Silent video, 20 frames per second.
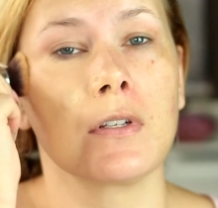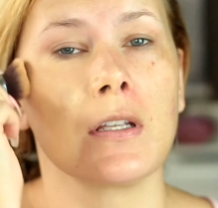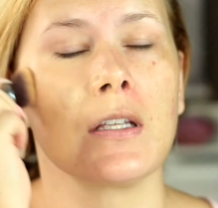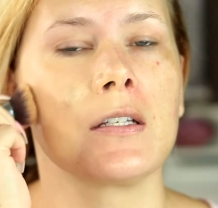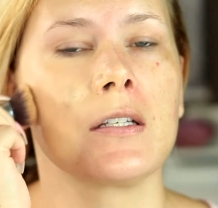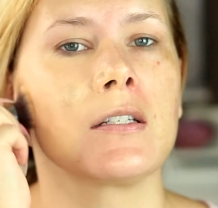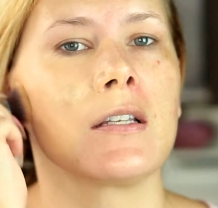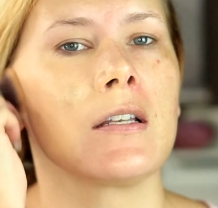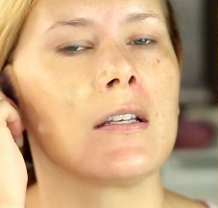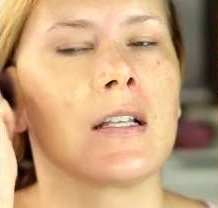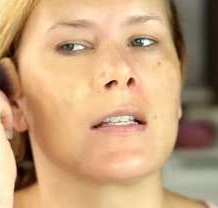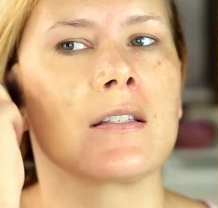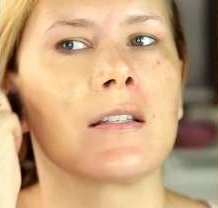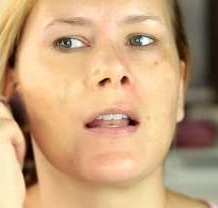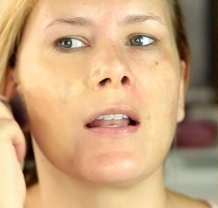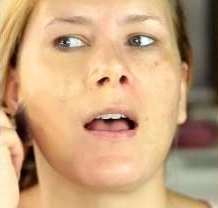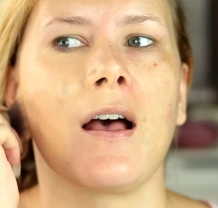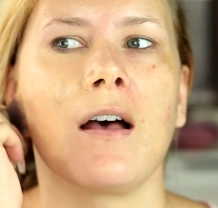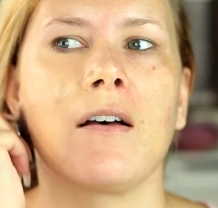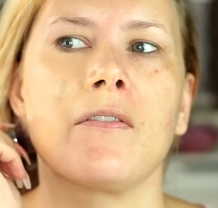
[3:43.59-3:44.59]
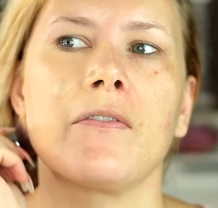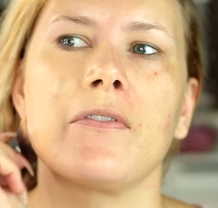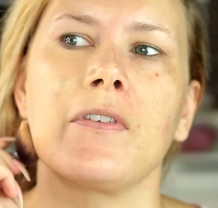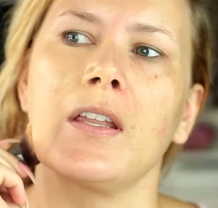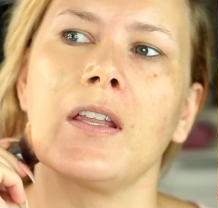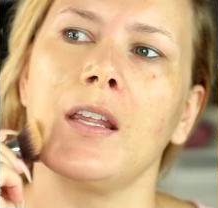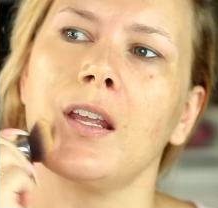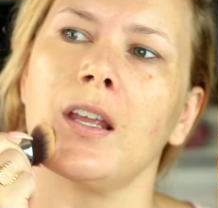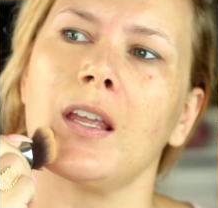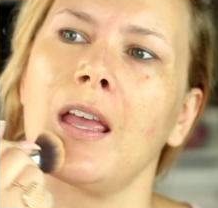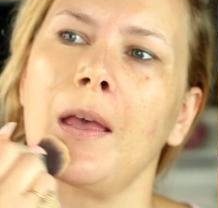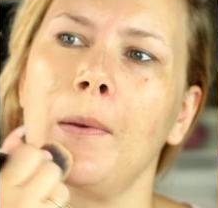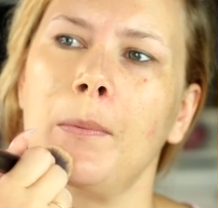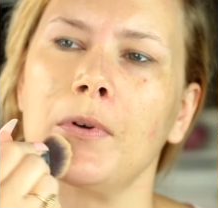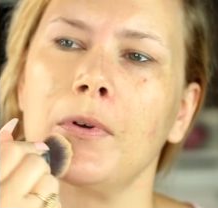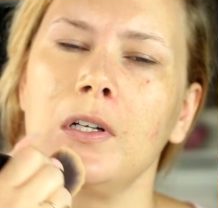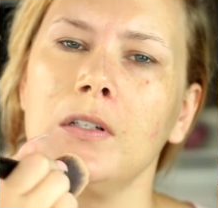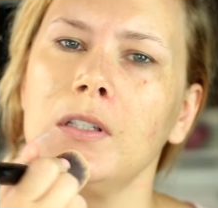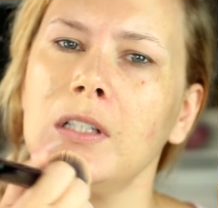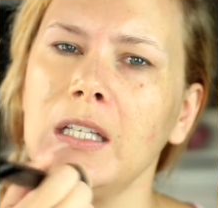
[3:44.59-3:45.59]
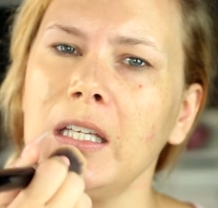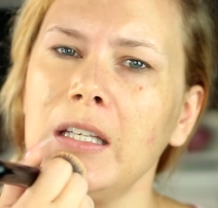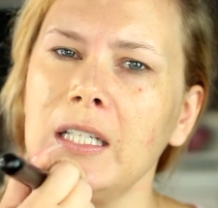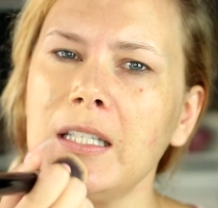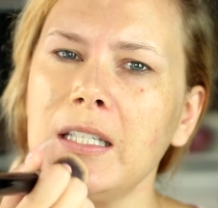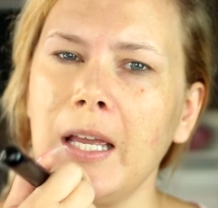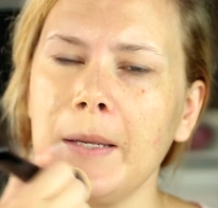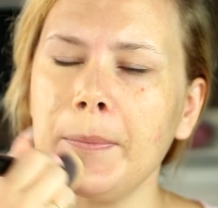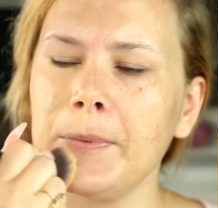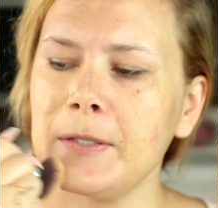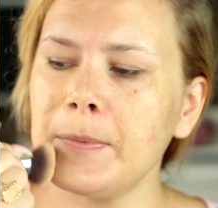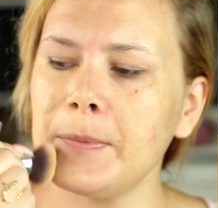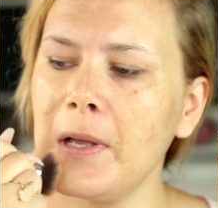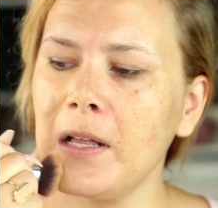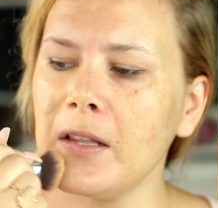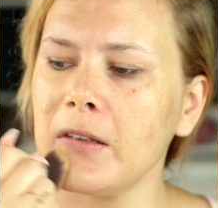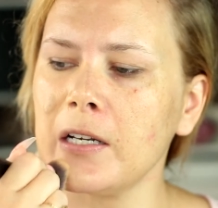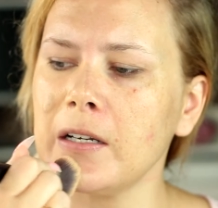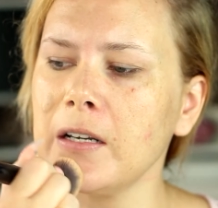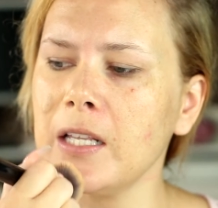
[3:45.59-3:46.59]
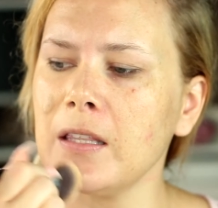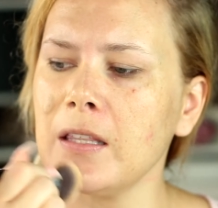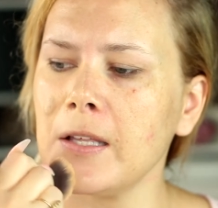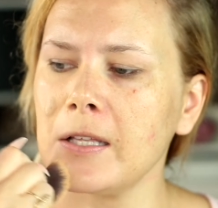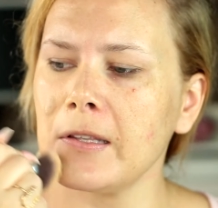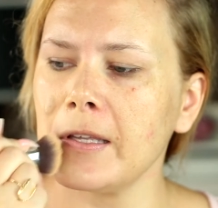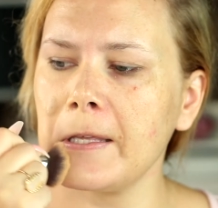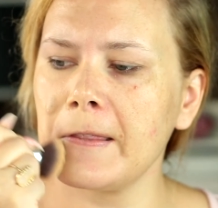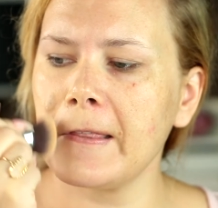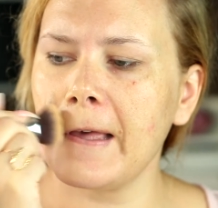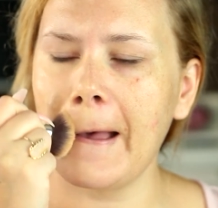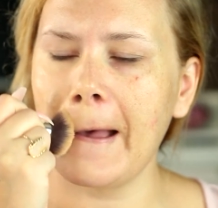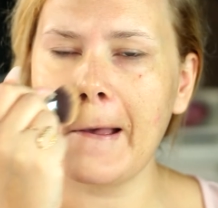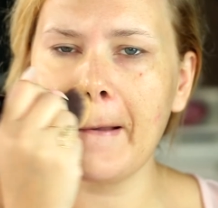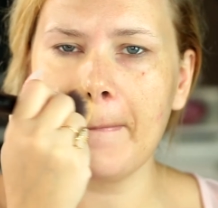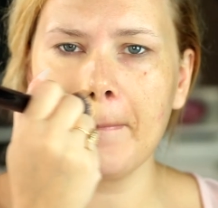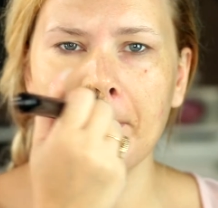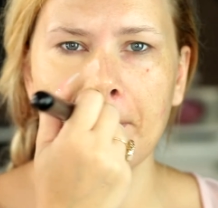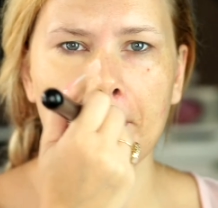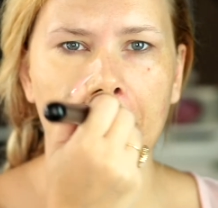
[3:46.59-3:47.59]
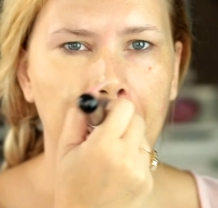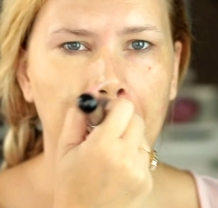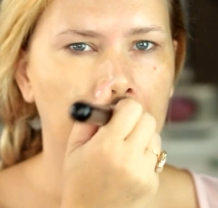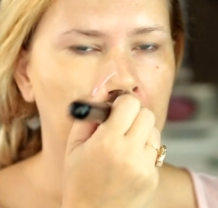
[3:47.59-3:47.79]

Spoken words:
It doesn't have any chemical-y type smell or anything like that.